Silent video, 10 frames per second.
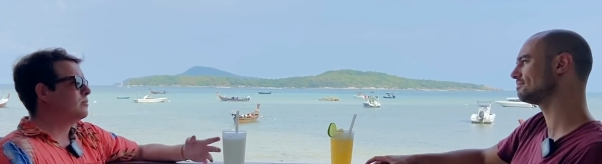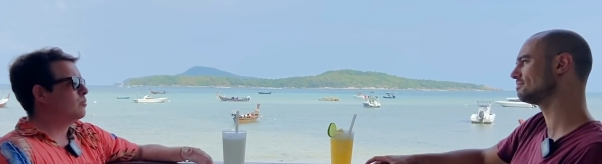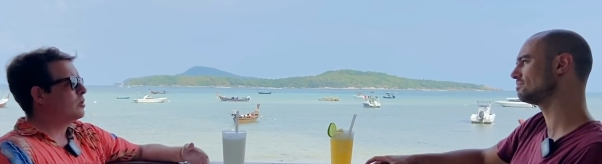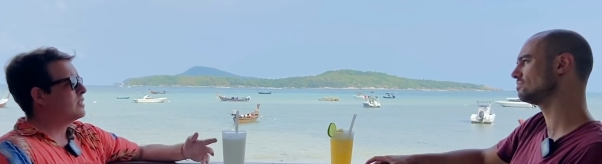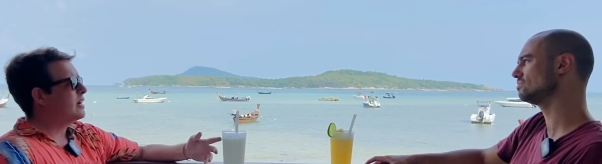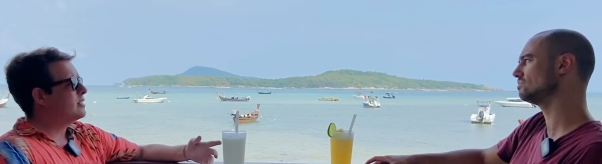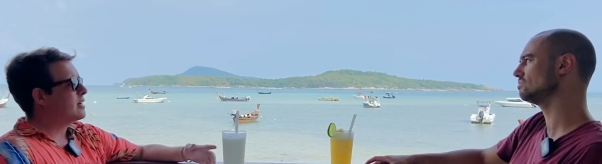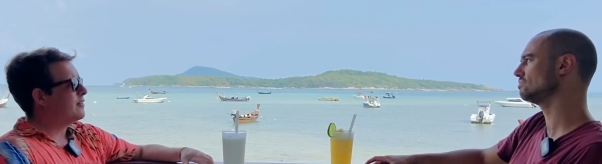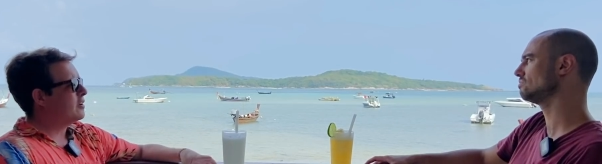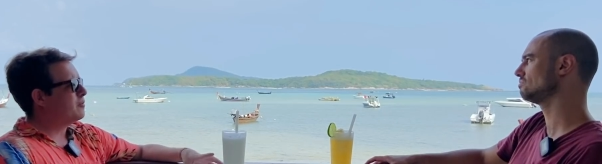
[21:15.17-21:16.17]
Speaker 1: one day
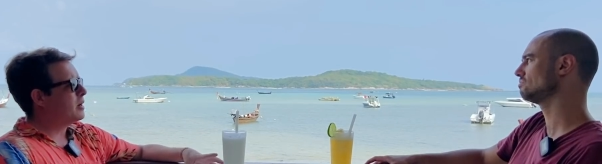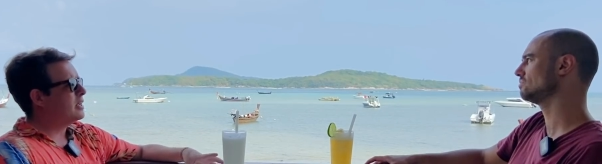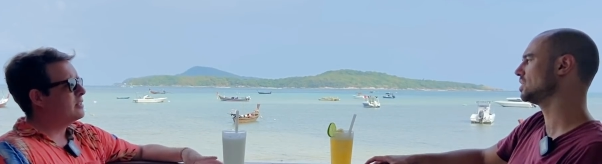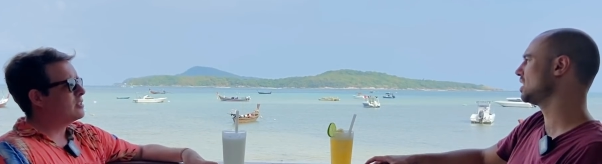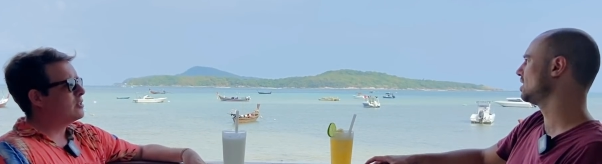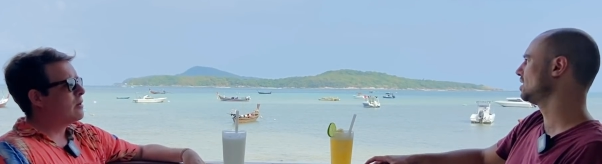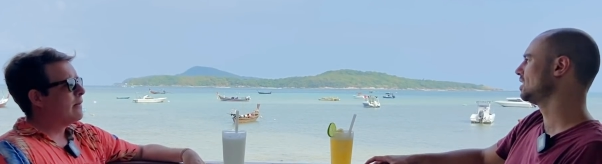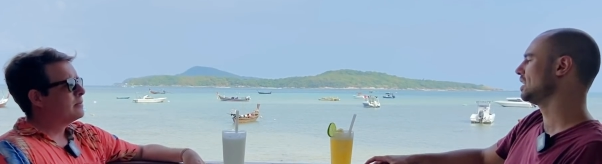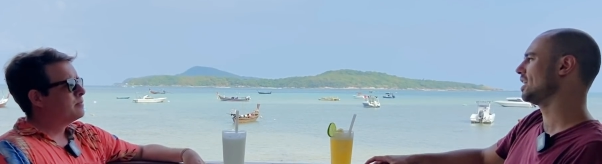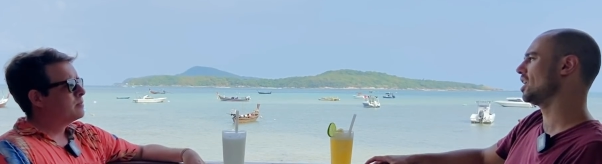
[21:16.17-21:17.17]
to have enough money to?
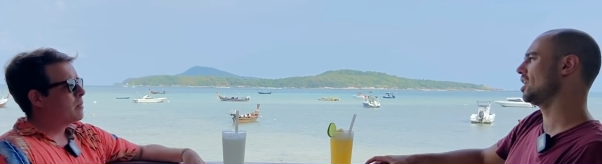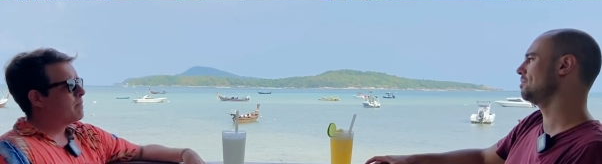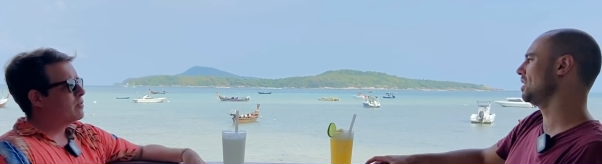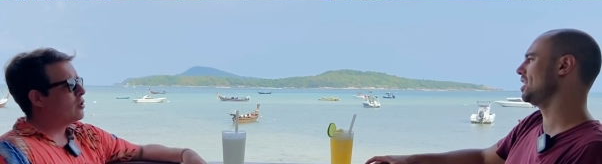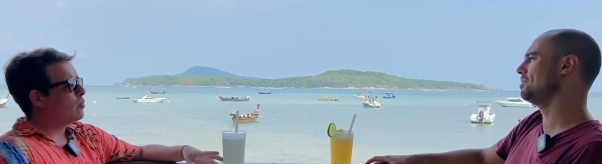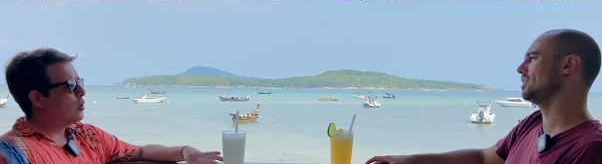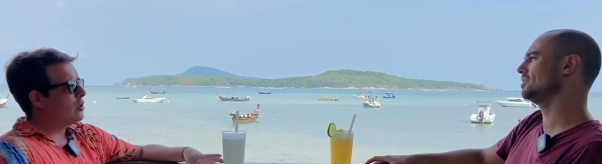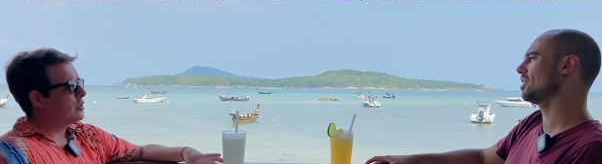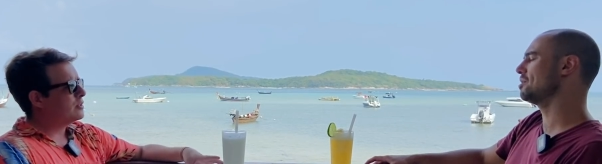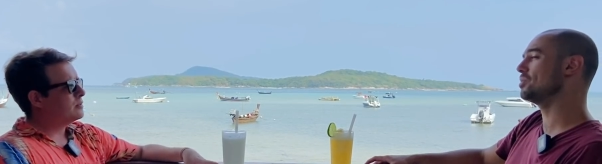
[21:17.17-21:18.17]
I'm
Speaker 2: aiming.
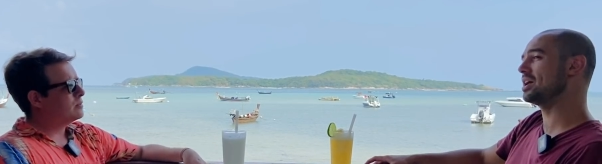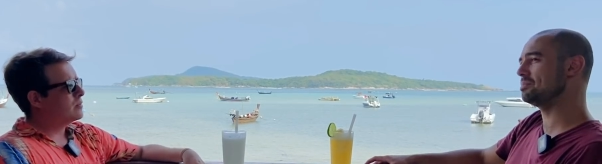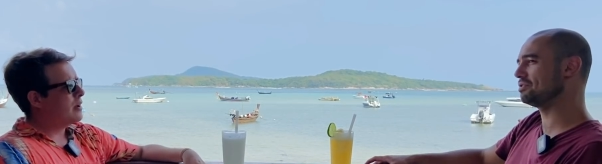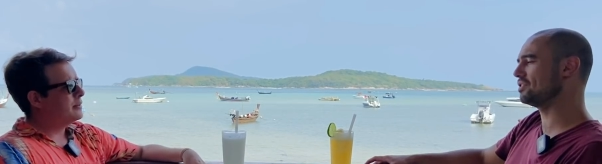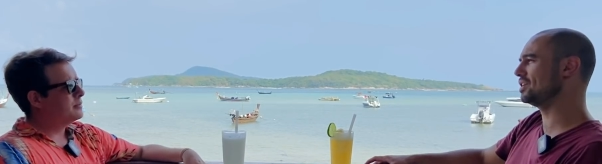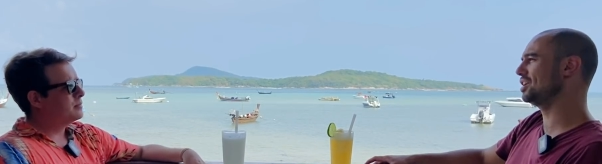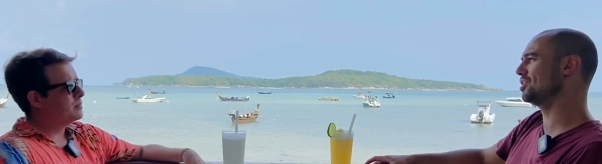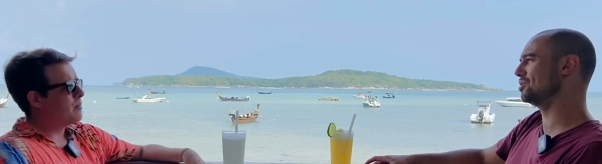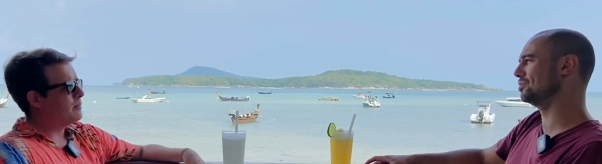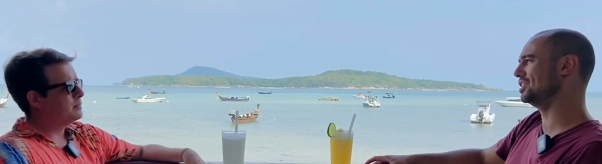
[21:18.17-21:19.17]
Not work? I'm aiming very
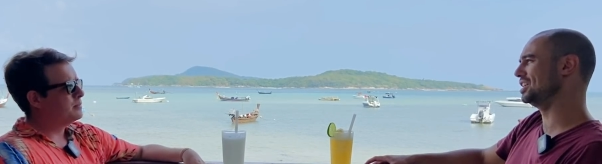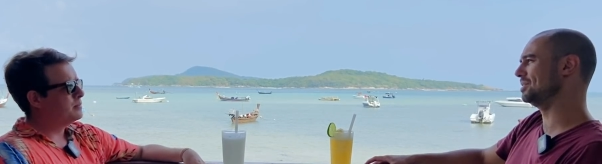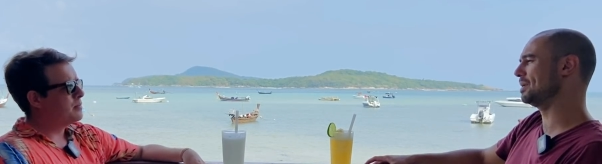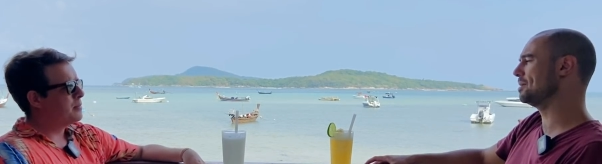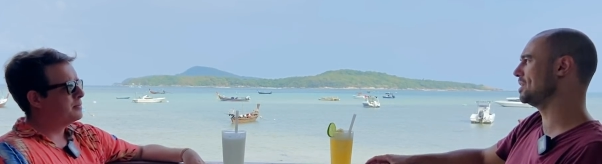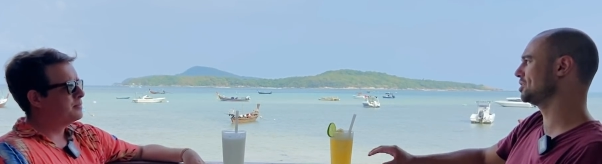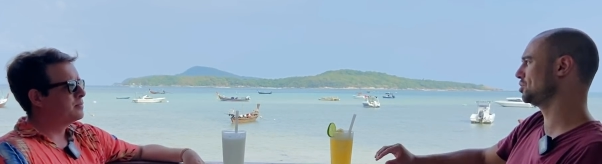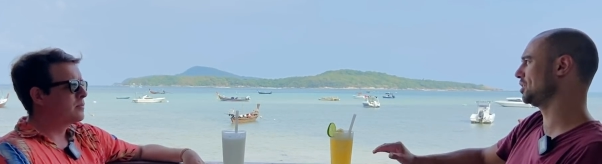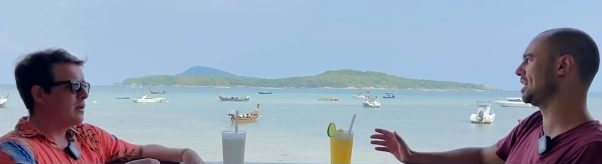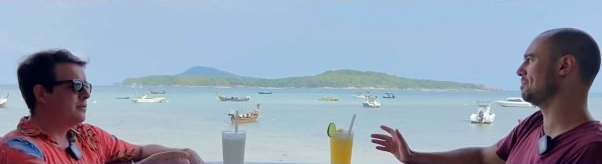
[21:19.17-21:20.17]
low, really. Maybe I
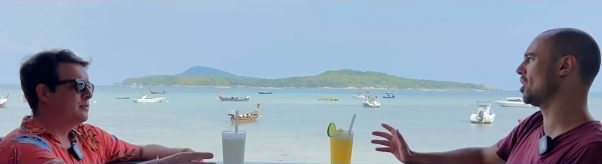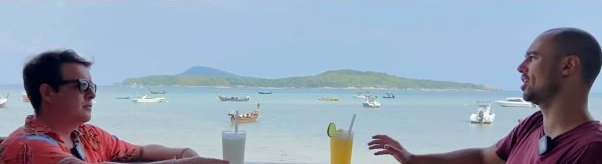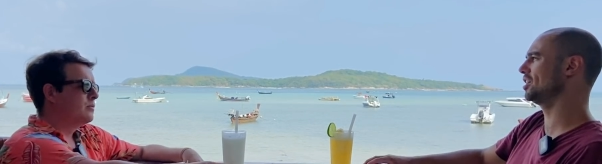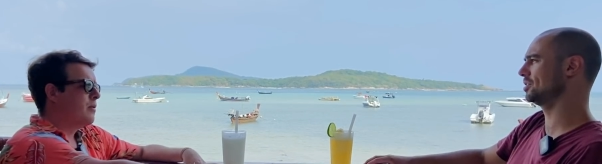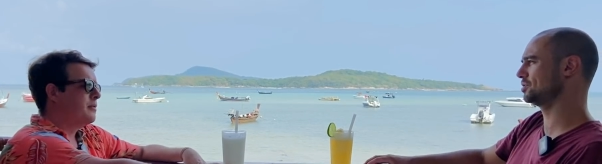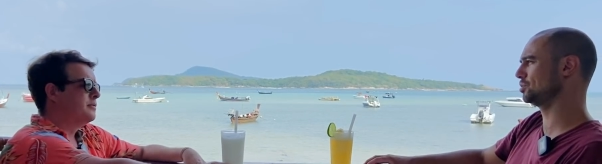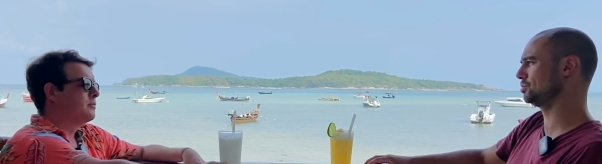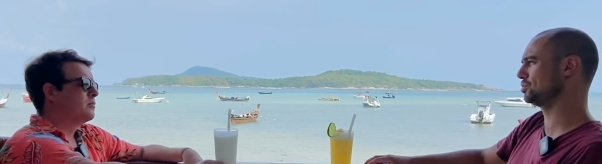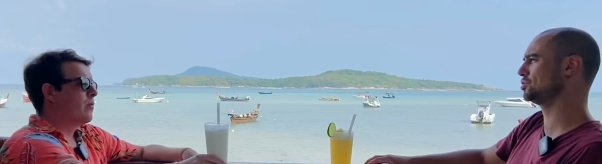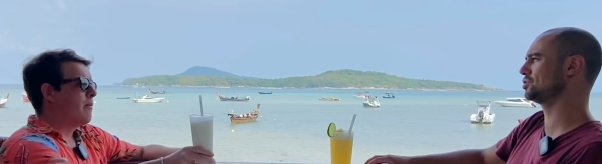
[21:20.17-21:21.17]
should aim higher
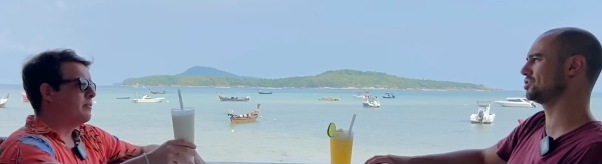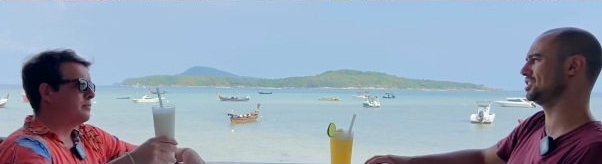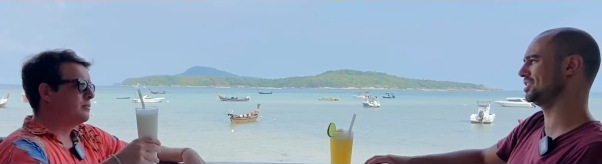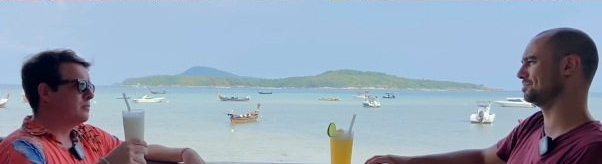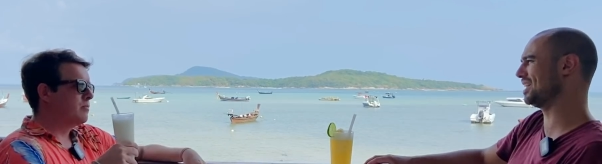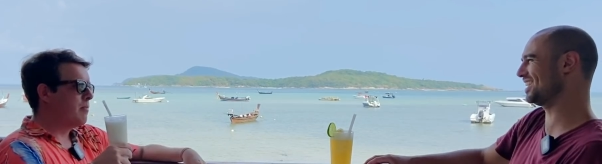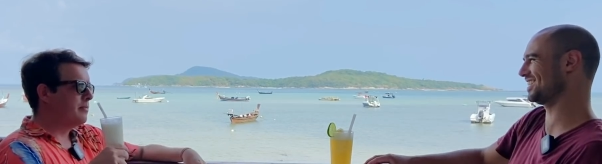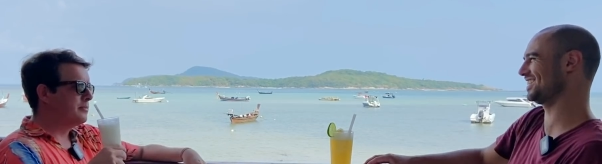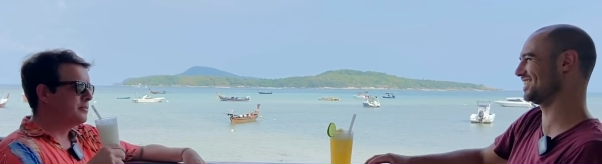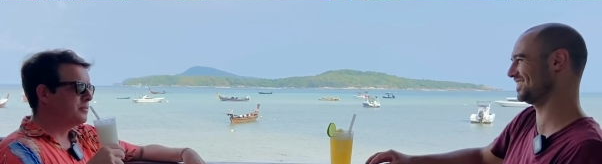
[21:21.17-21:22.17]
to to succeed,
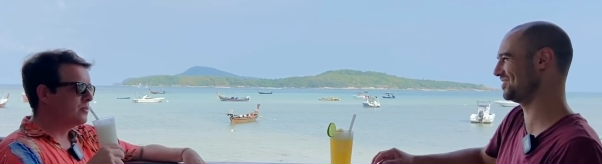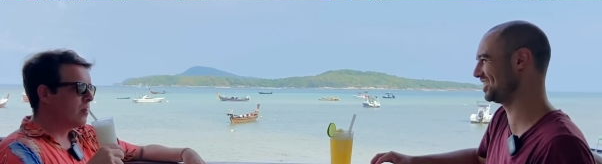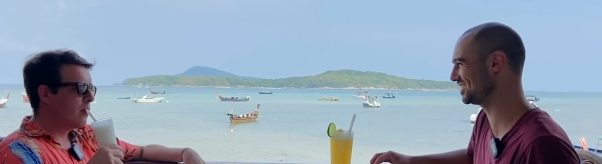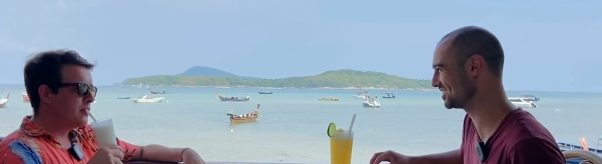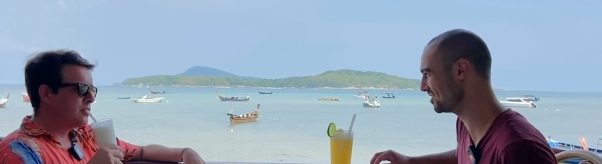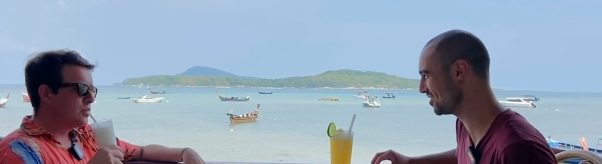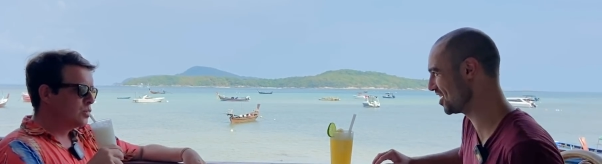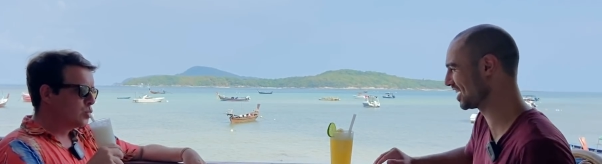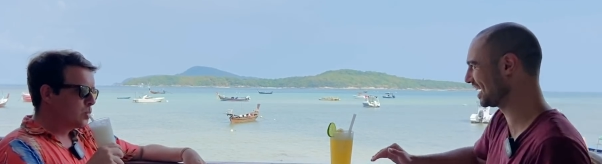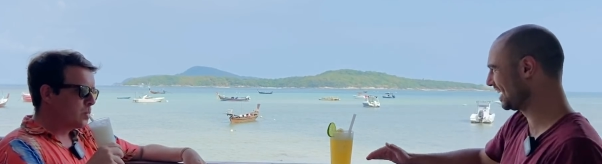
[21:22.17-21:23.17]
because I'm
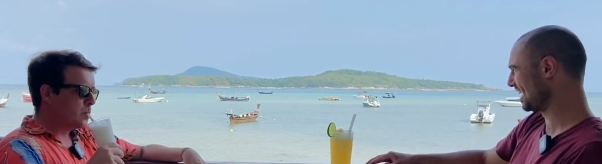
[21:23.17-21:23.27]
like.